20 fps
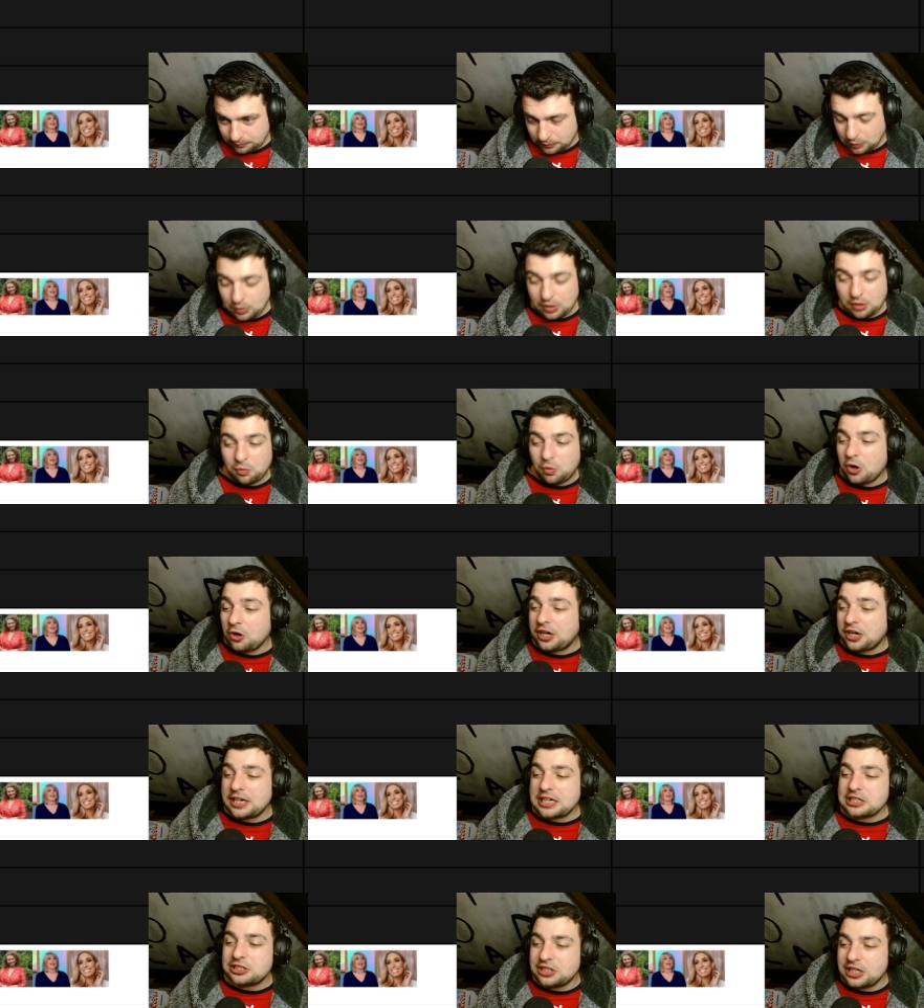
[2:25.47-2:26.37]
Well, what
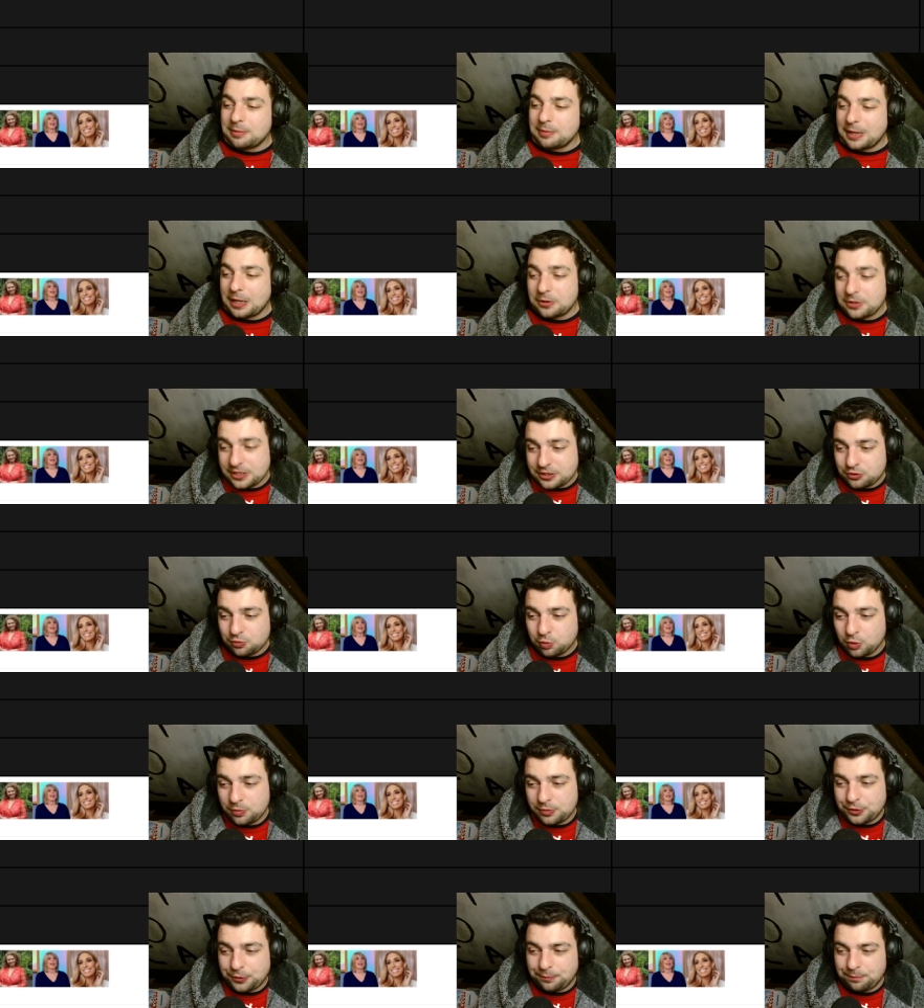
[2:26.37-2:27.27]
can I say about this
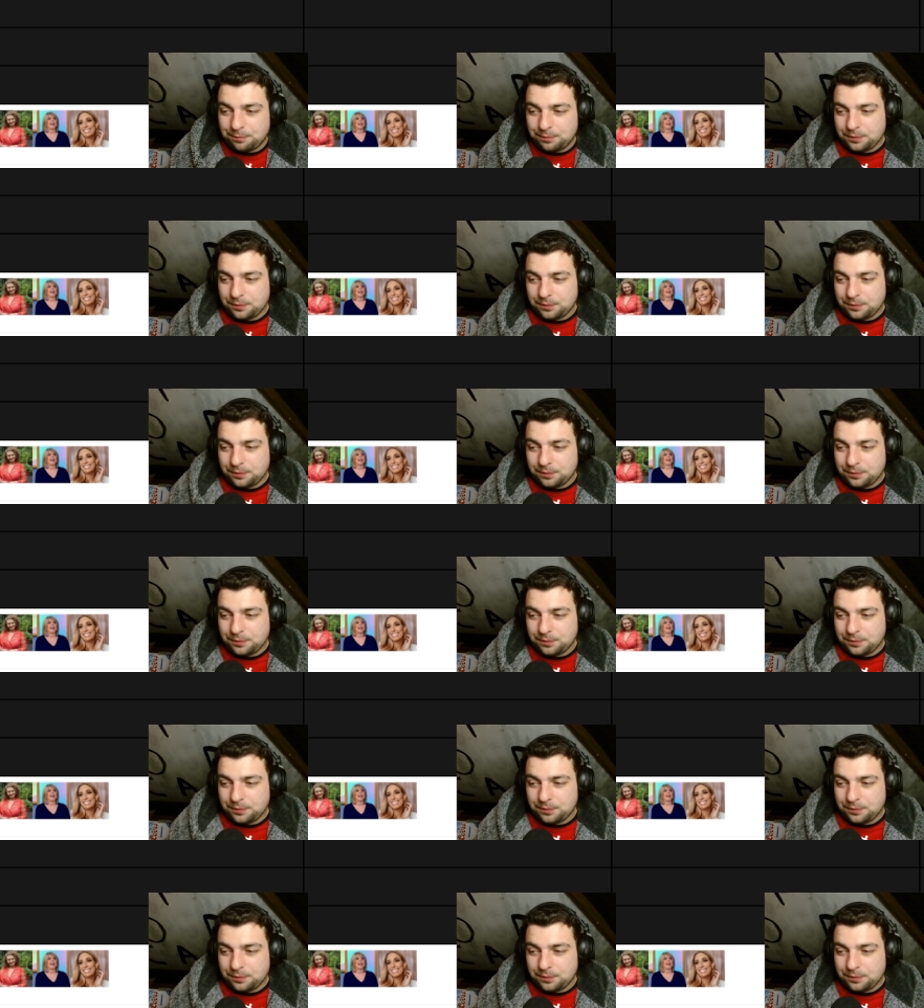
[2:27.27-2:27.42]
woman?